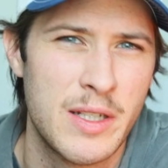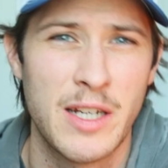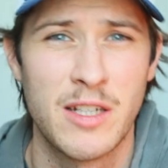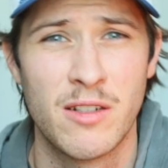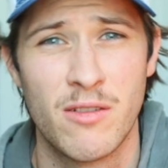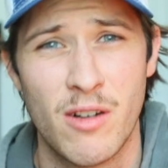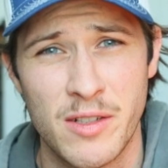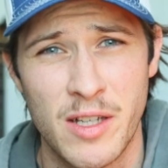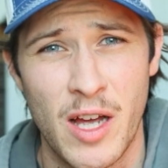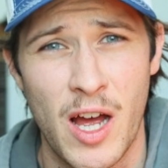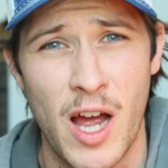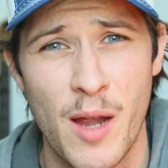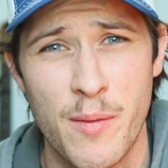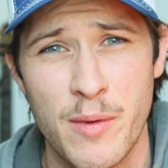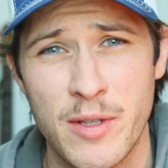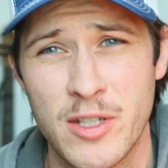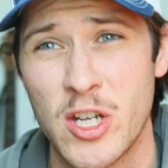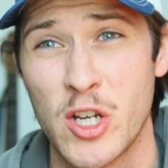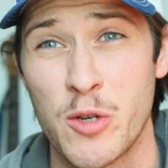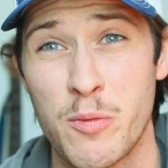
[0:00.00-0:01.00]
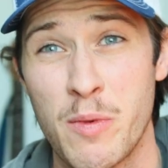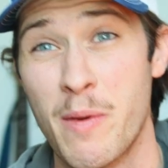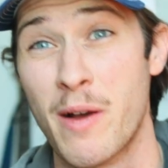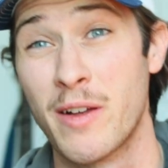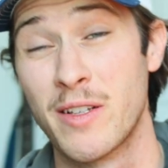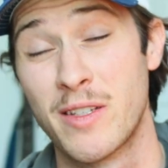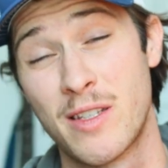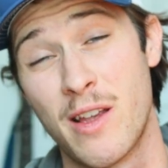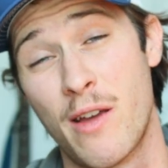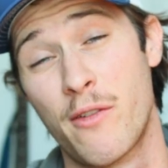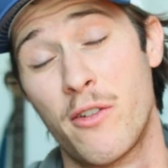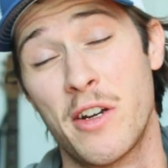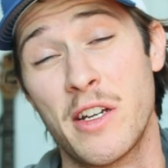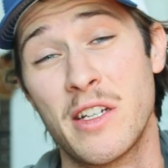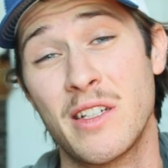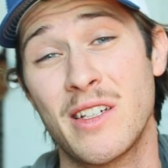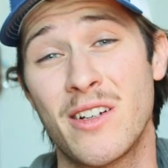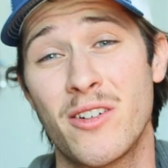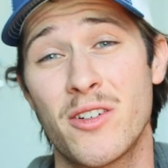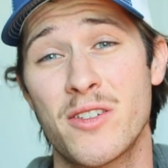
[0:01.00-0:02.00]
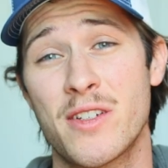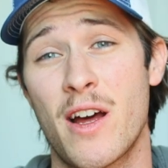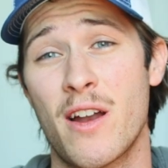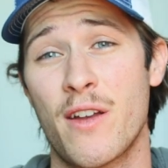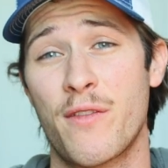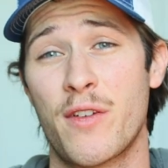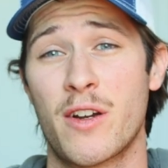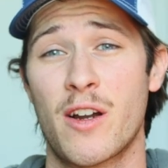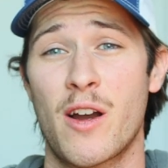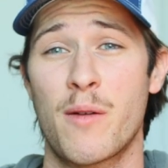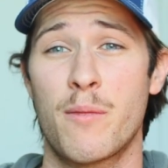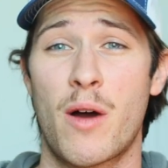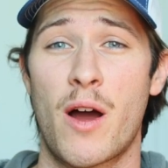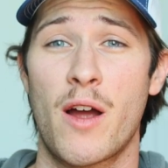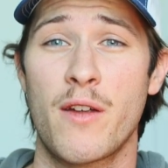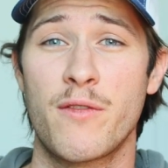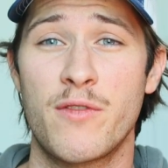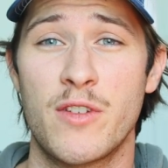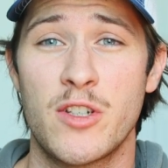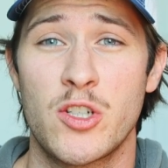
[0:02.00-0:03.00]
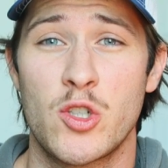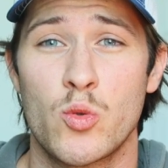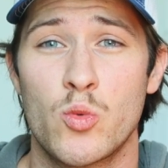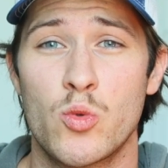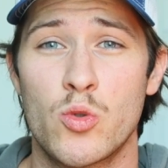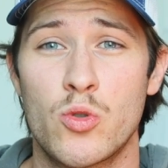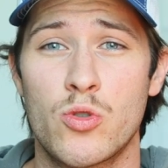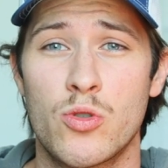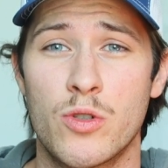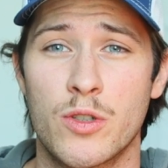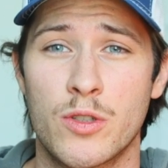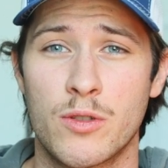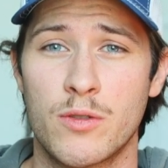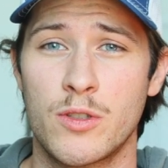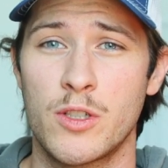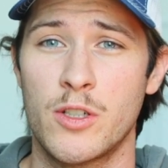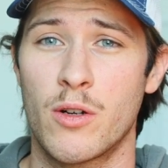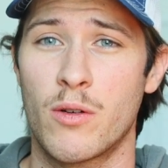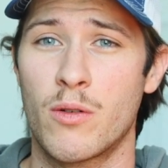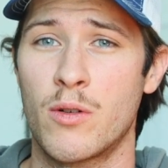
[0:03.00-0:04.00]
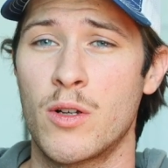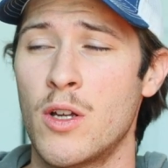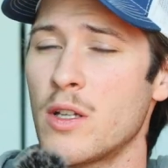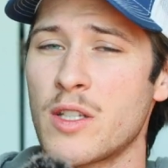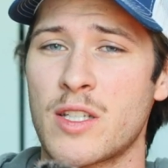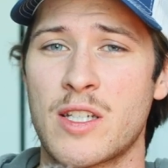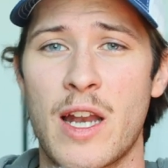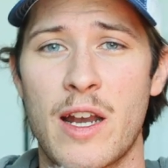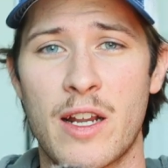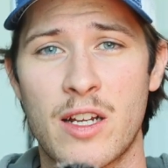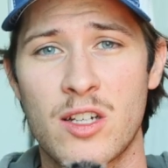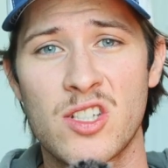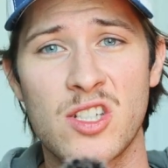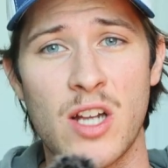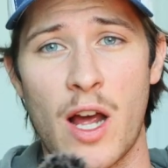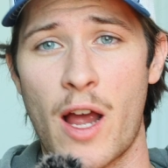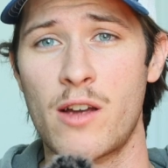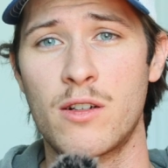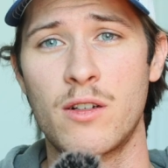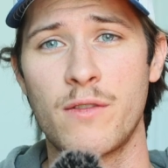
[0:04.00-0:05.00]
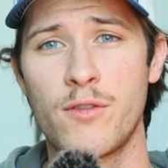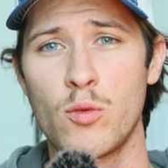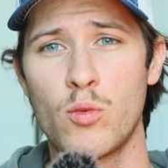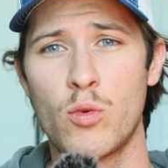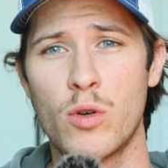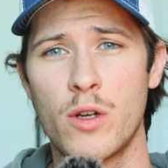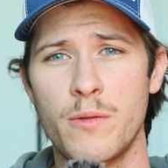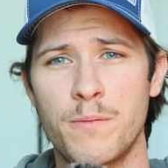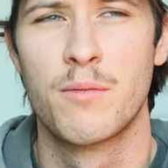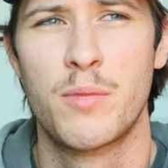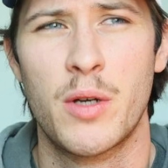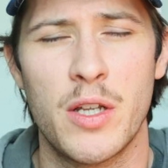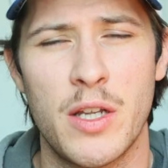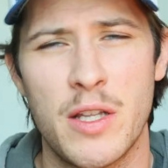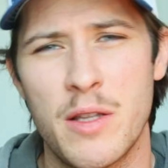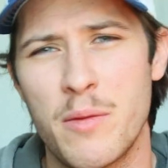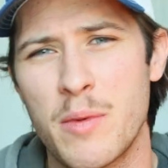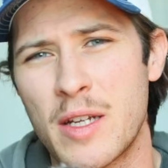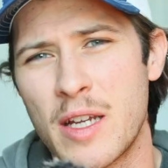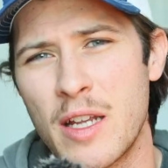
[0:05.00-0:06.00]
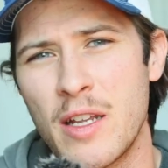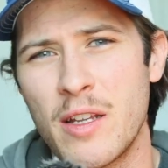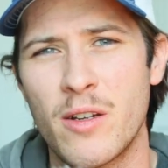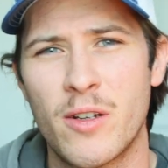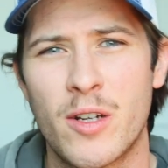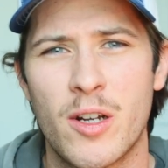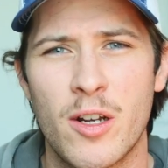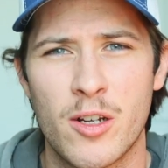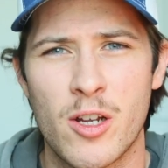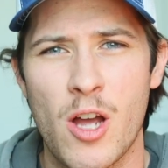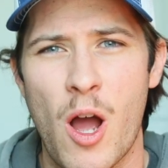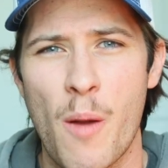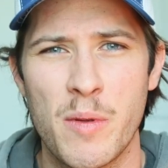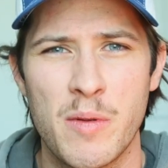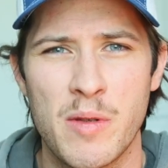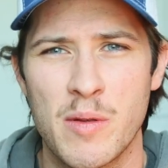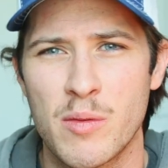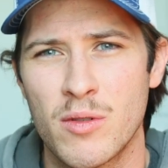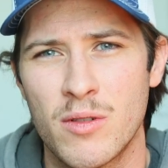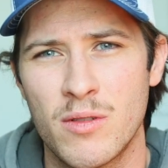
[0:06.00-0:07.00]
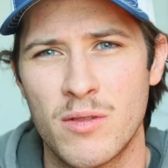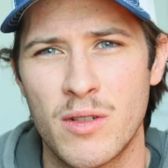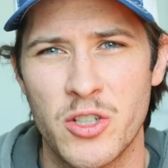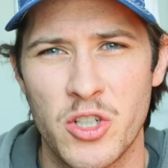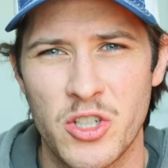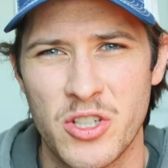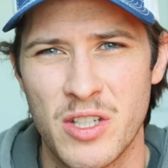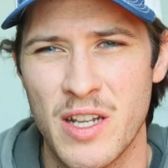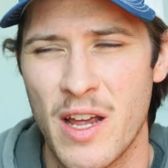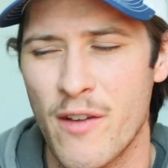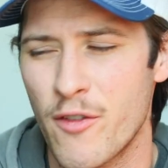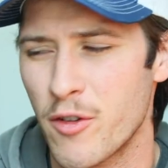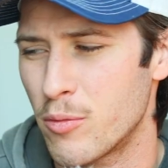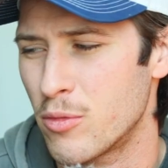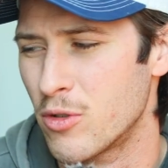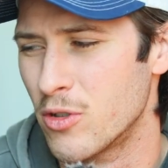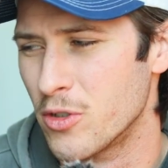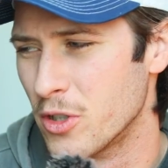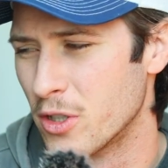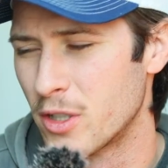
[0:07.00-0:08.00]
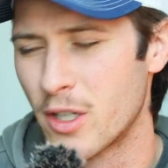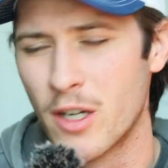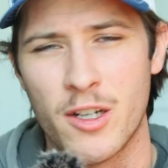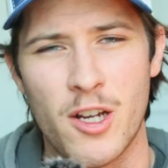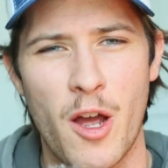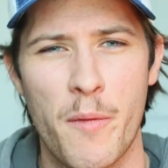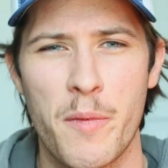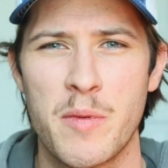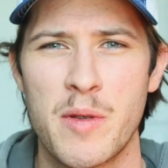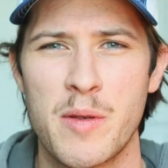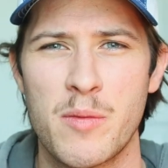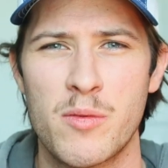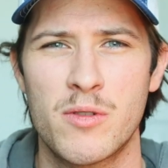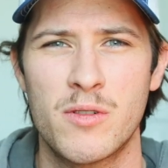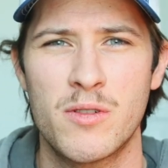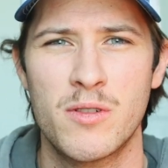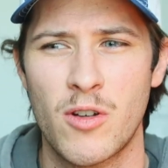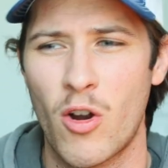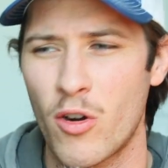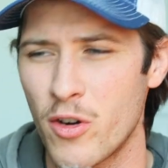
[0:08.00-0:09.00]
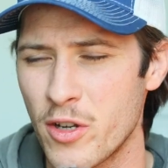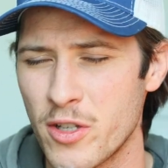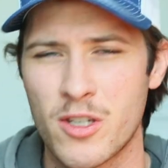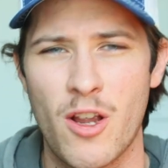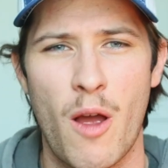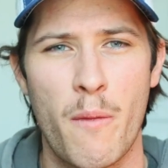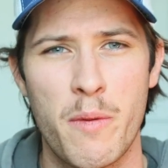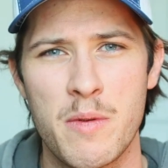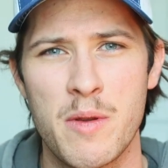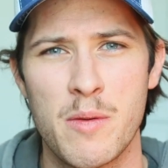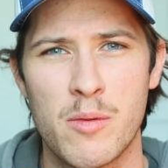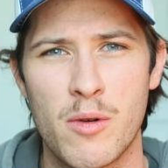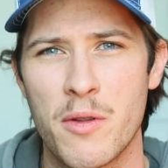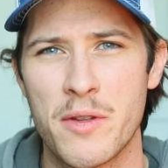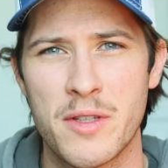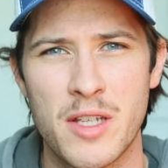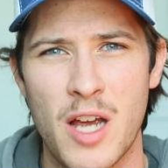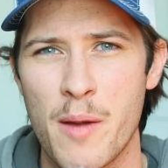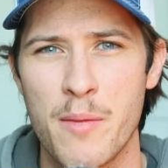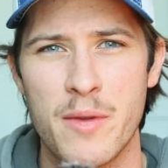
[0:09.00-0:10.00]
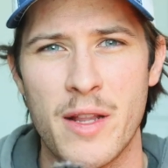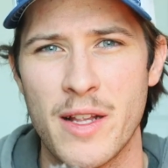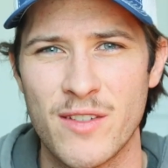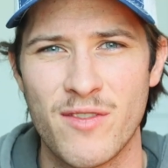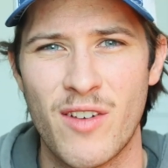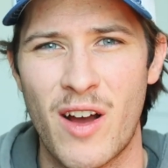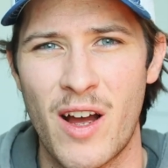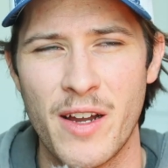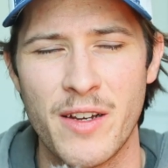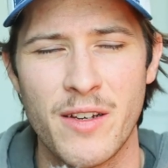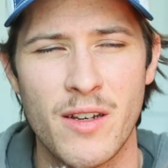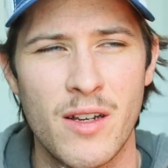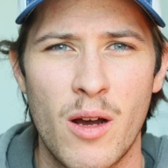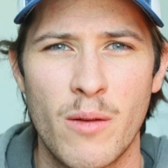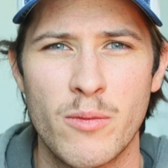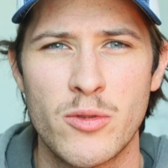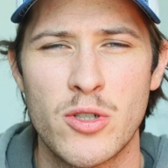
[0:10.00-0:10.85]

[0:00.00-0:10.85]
It takes a long time. It's taken me about 7 or 8 years now to figure out my visual and, you know, aesthetic style, if you would. But in the beginning, you're going to copy people. It's just inevitable. You're going to copy people. Artists copy people all the time, and that's fine.